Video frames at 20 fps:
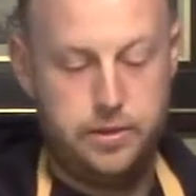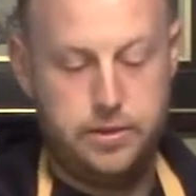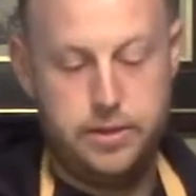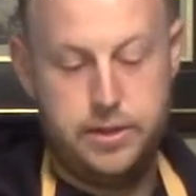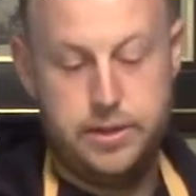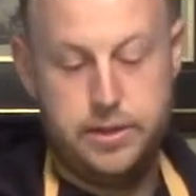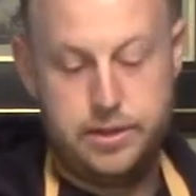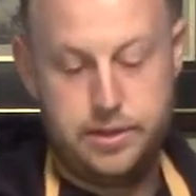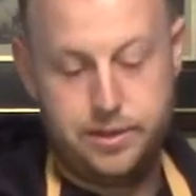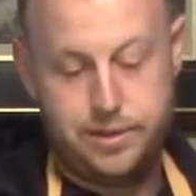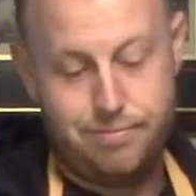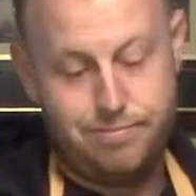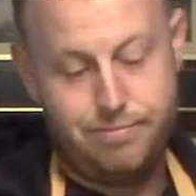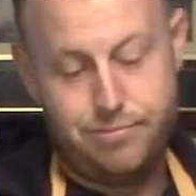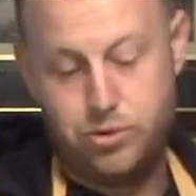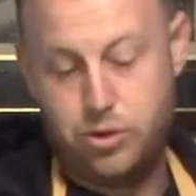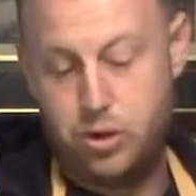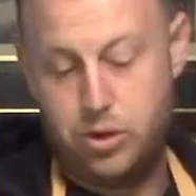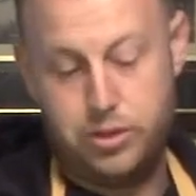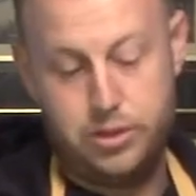These
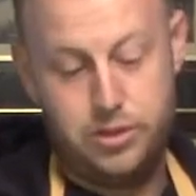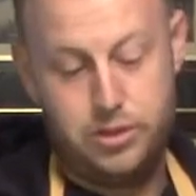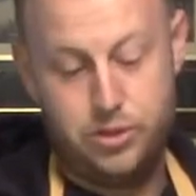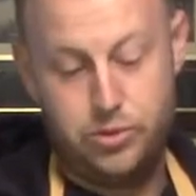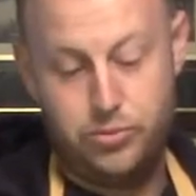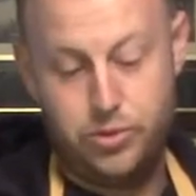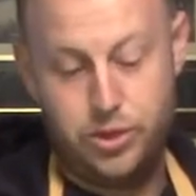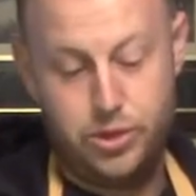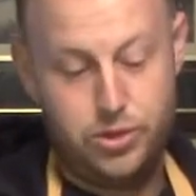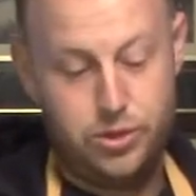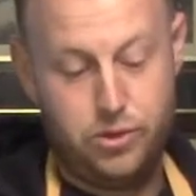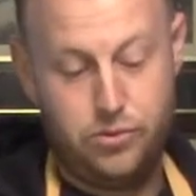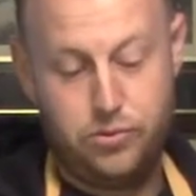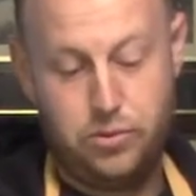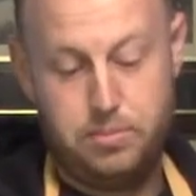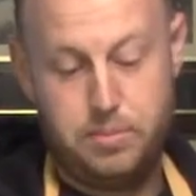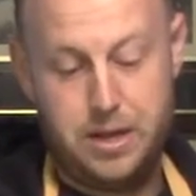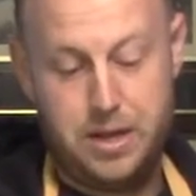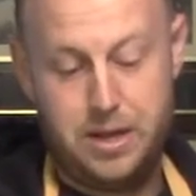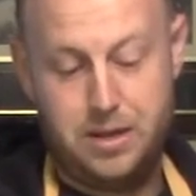cost in the region of
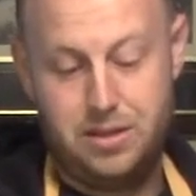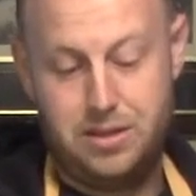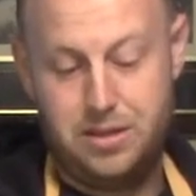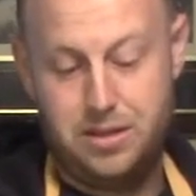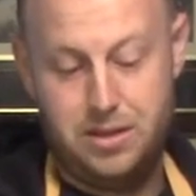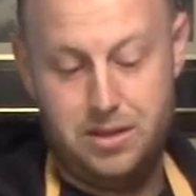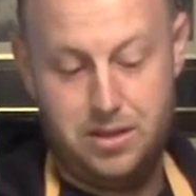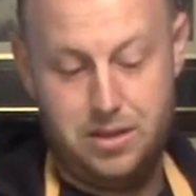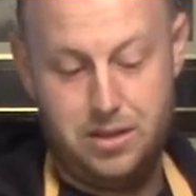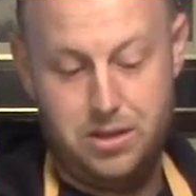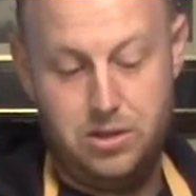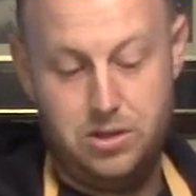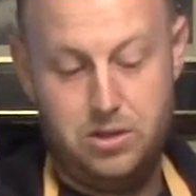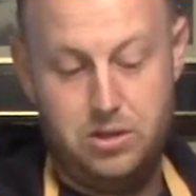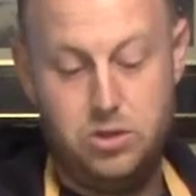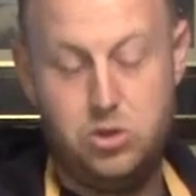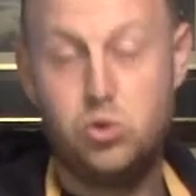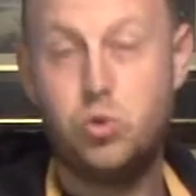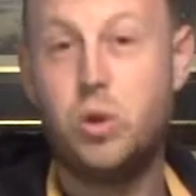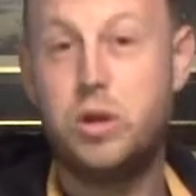about
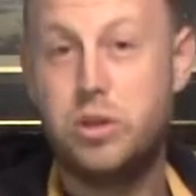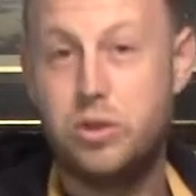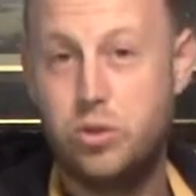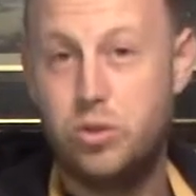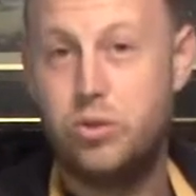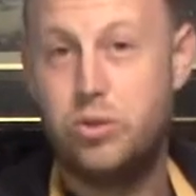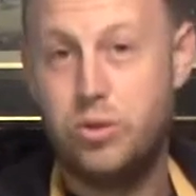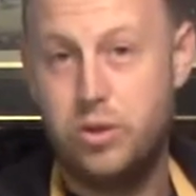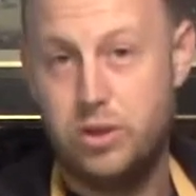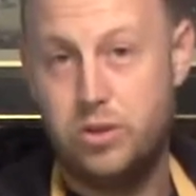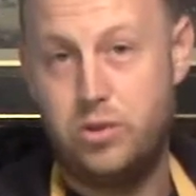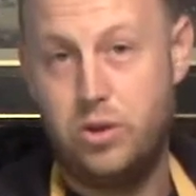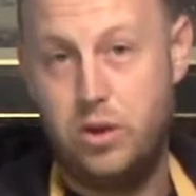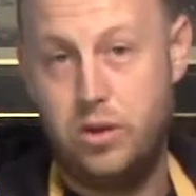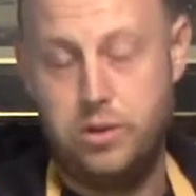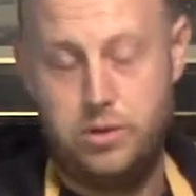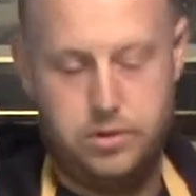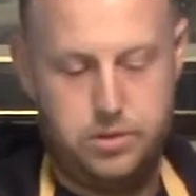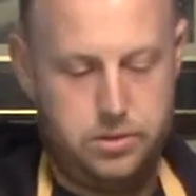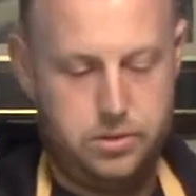$20 to
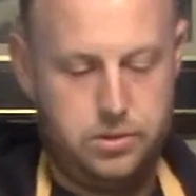$30,